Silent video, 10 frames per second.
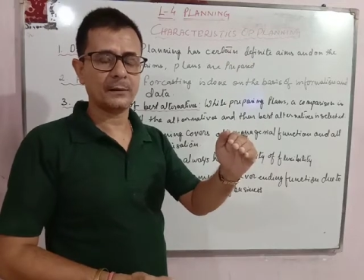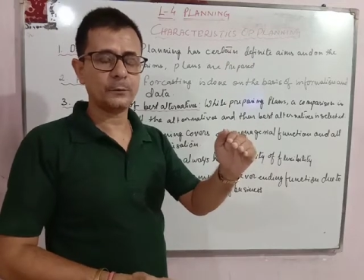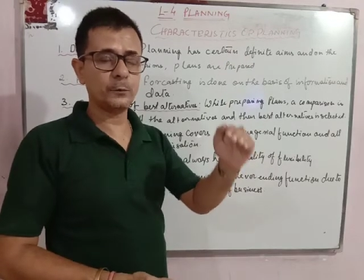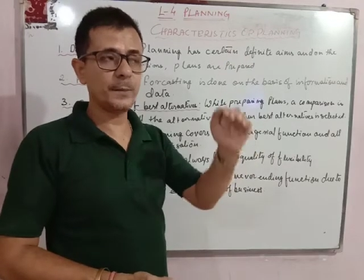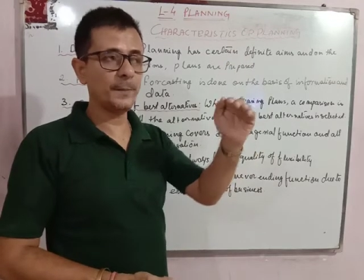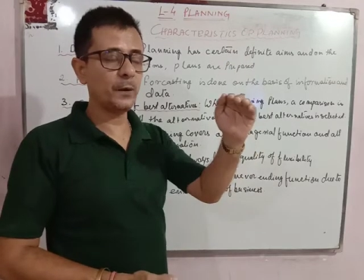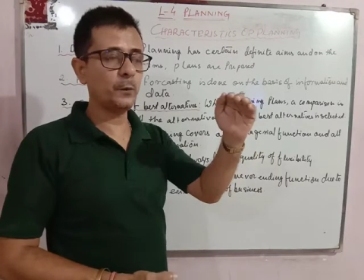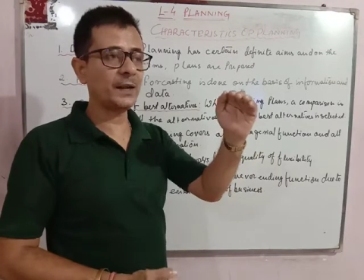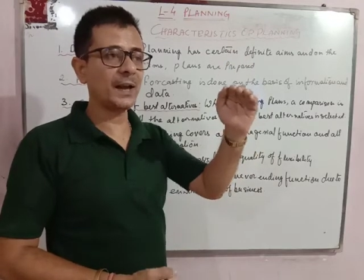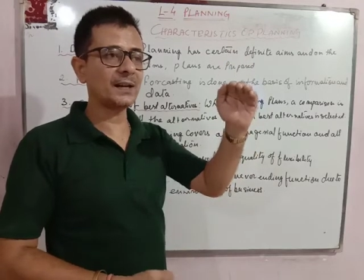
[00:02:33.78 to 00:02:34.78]

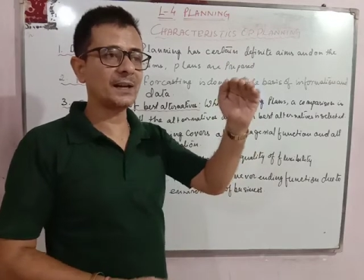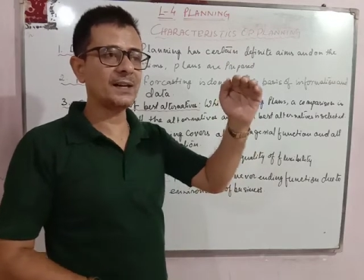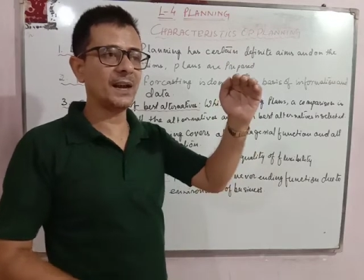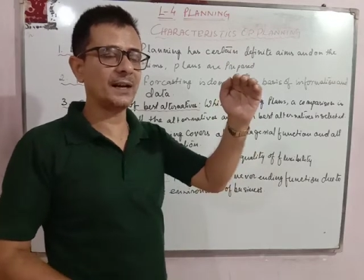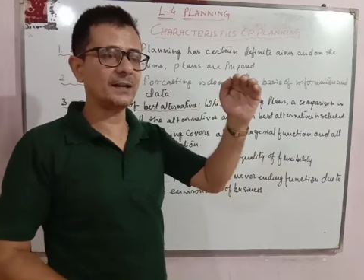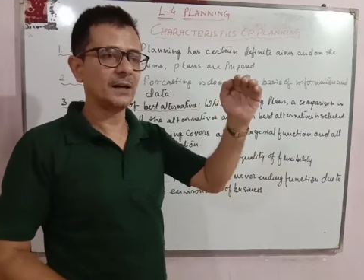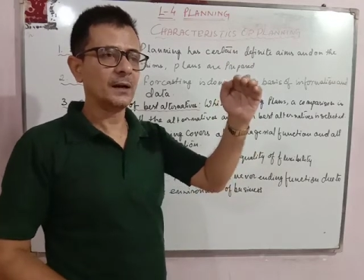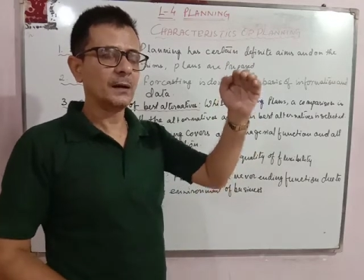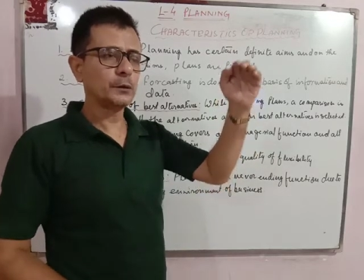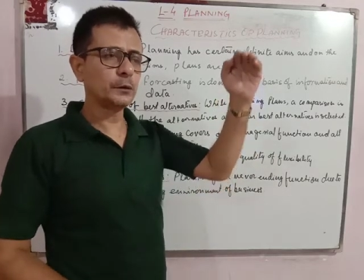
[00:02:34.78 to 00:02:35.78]
We can create
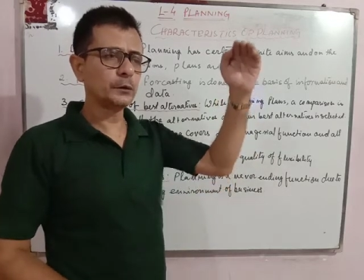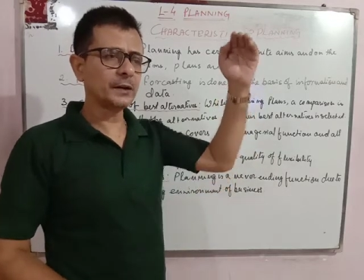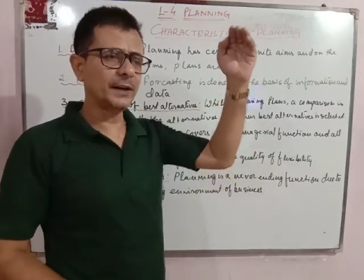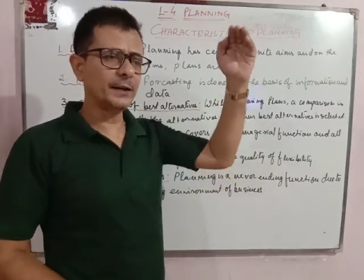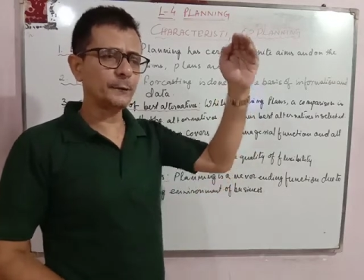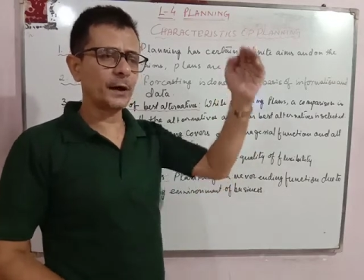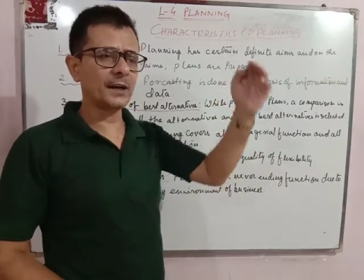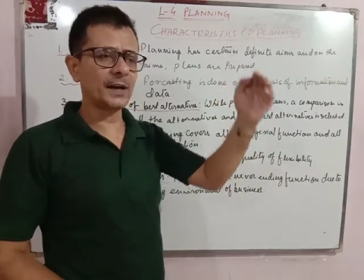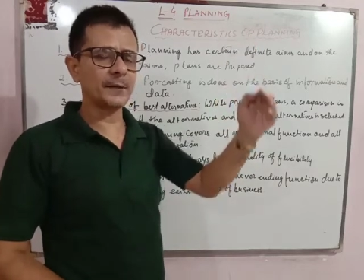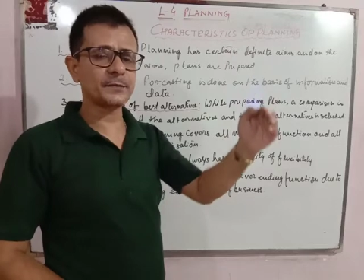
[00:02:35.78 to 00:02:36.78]
2-3
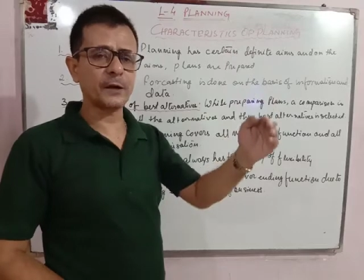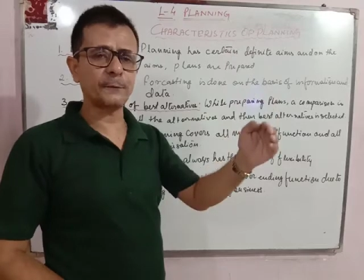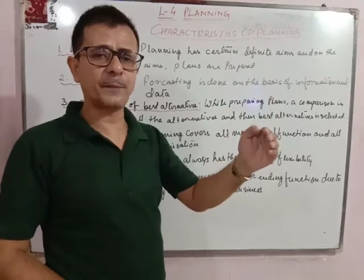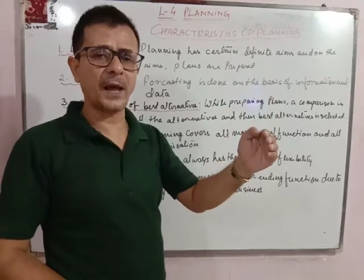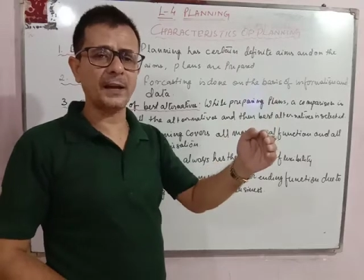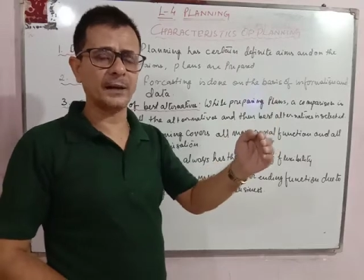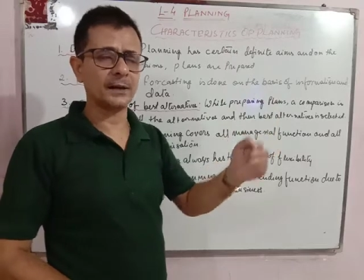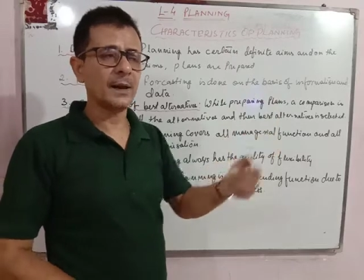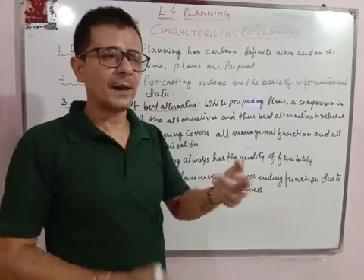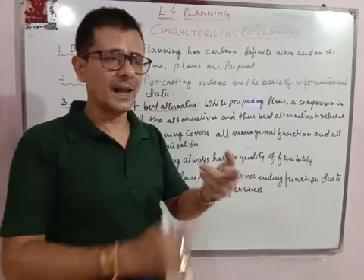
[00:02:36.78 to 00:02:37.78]
different types of planning,
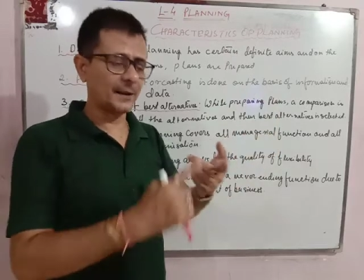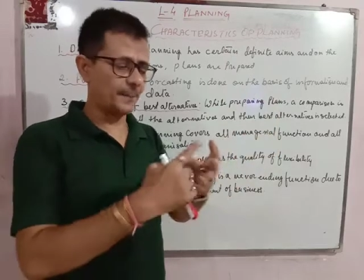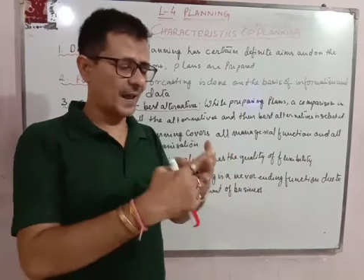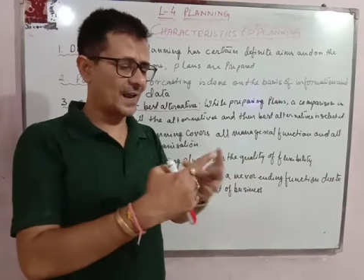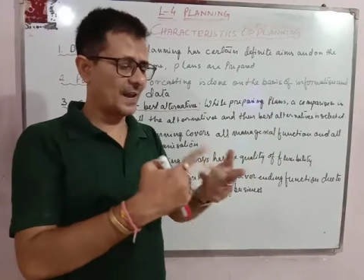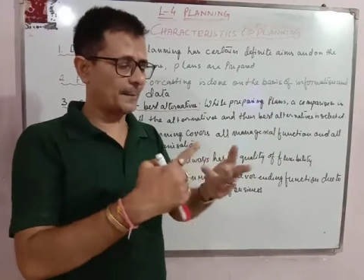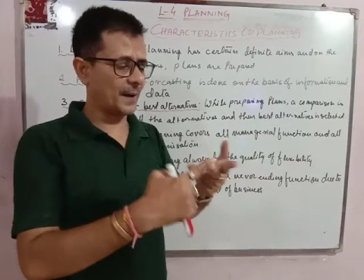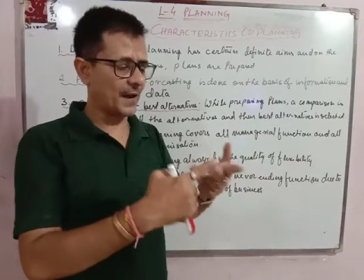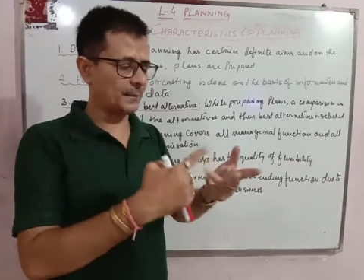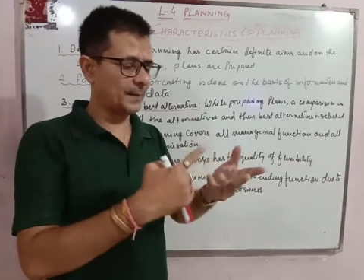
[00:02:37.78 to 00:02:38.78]
like plan A,
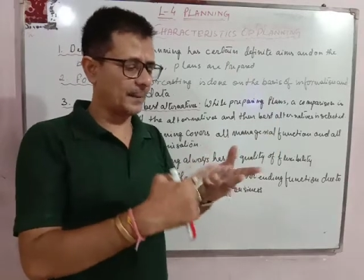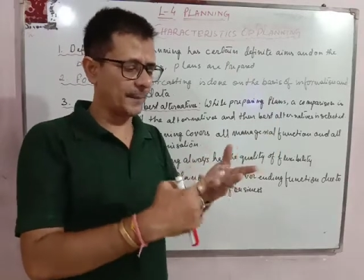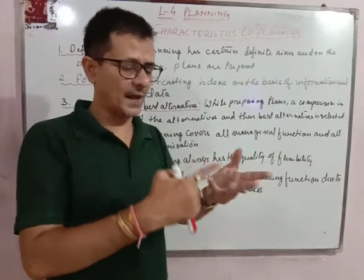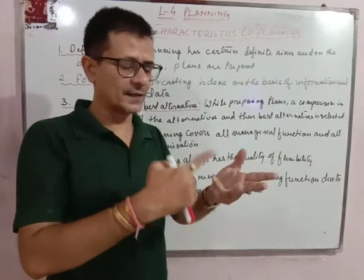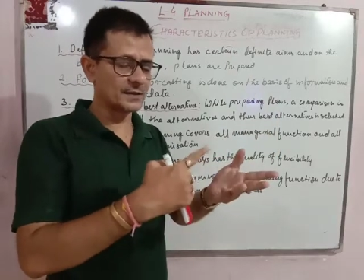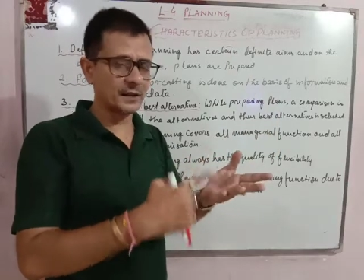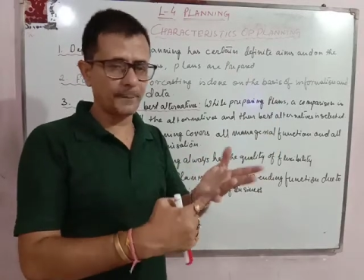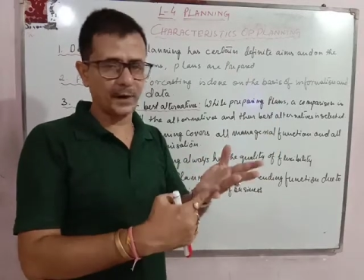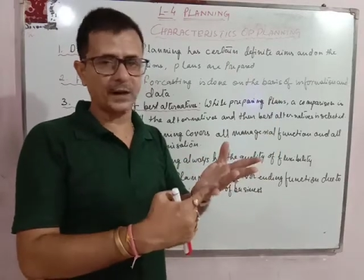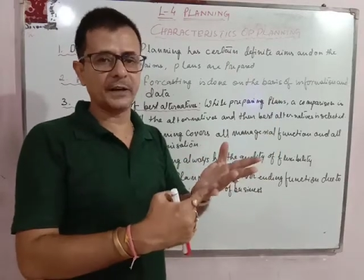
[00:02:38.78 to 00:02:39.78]
plan B, plan C,
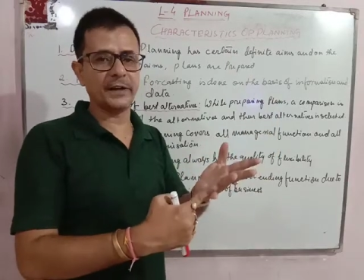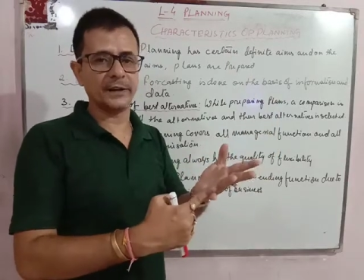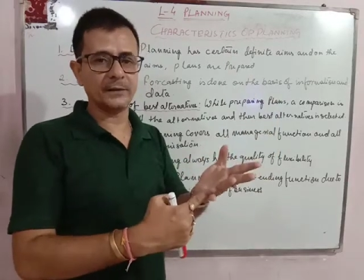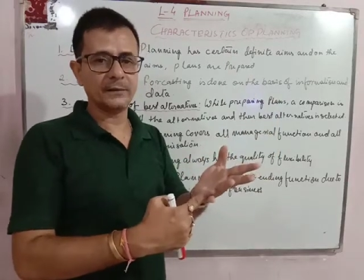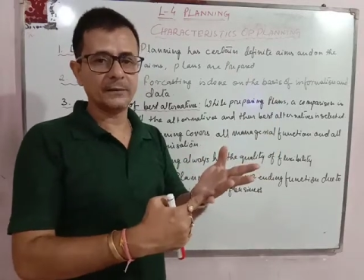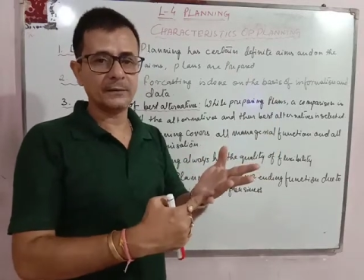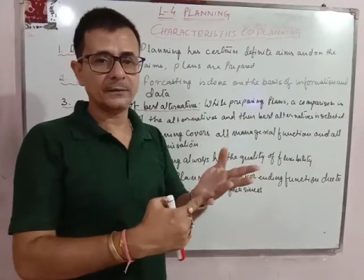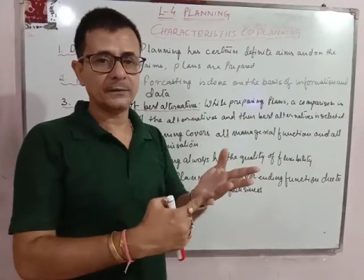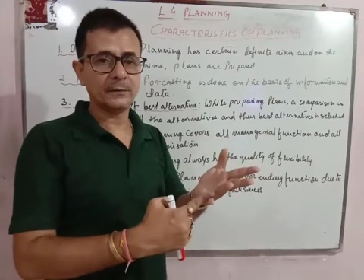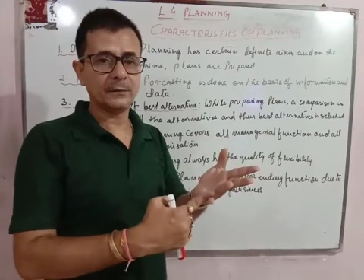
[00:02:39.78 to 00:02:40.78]
plan D.
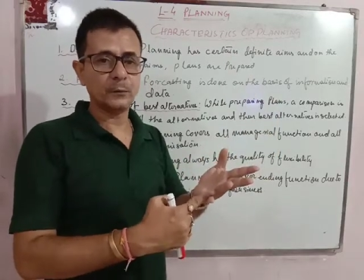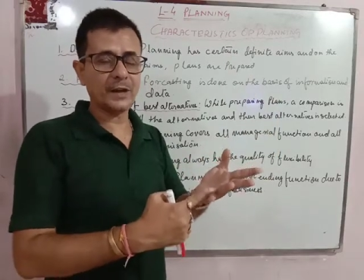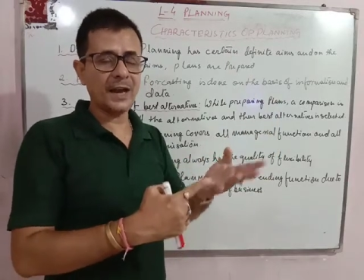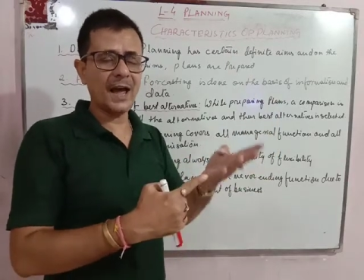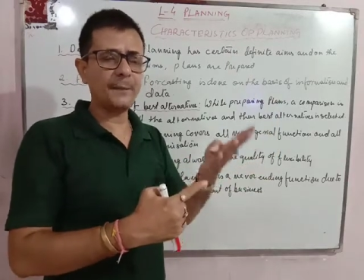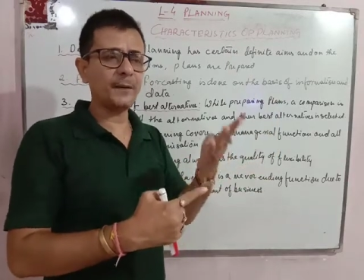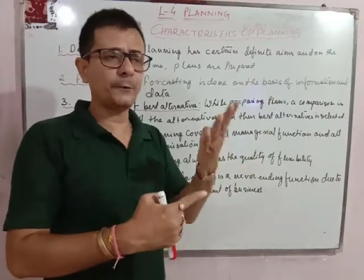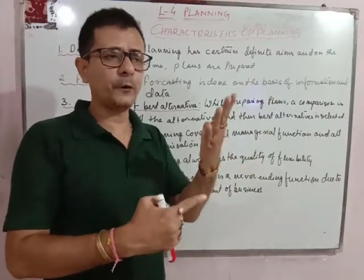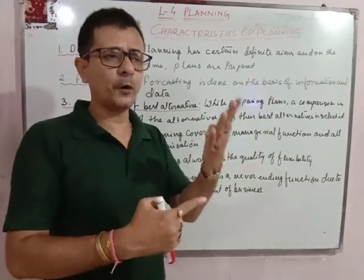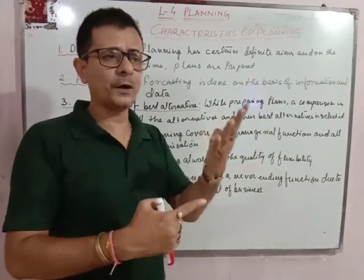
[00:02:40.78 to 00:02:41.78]
We can
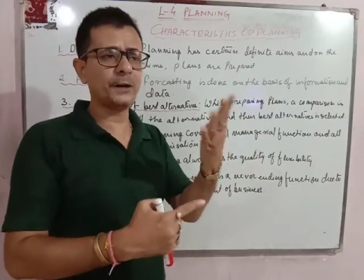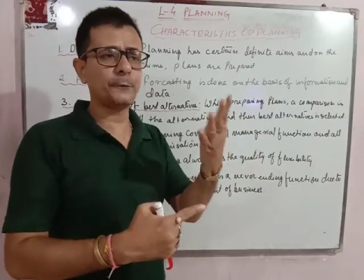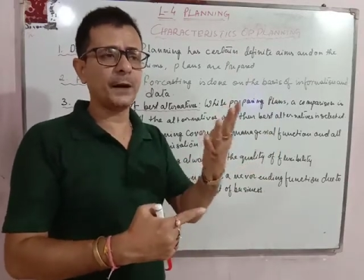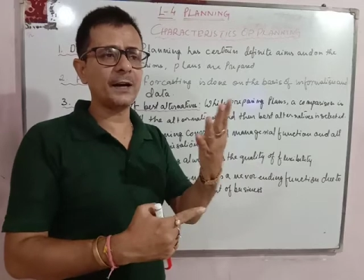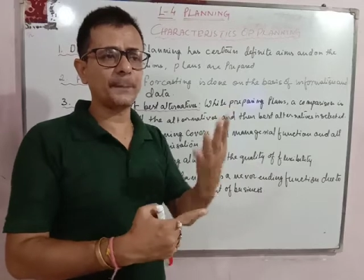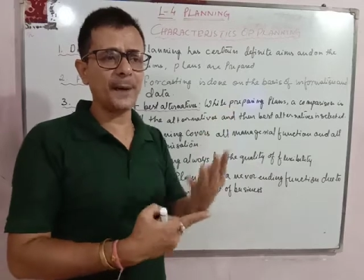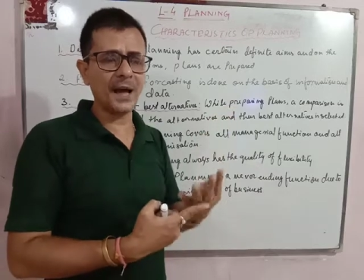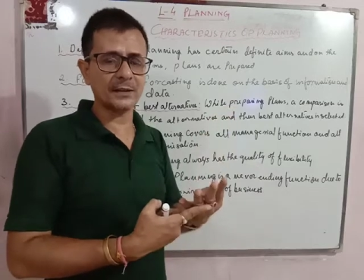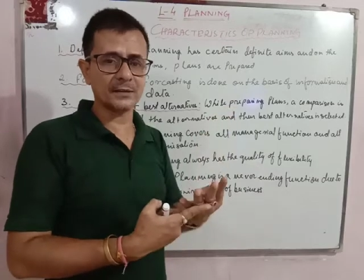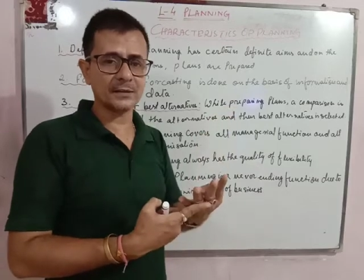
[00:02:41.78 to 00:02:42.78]
have 4 different
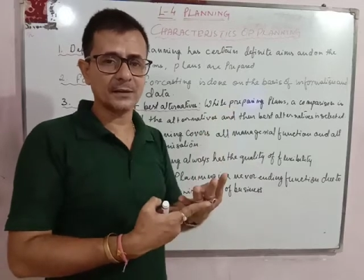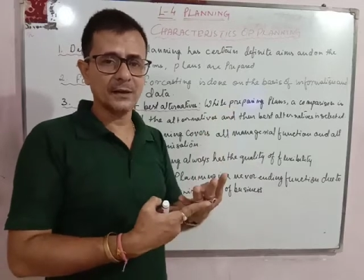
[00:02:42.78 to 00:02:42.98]
plans.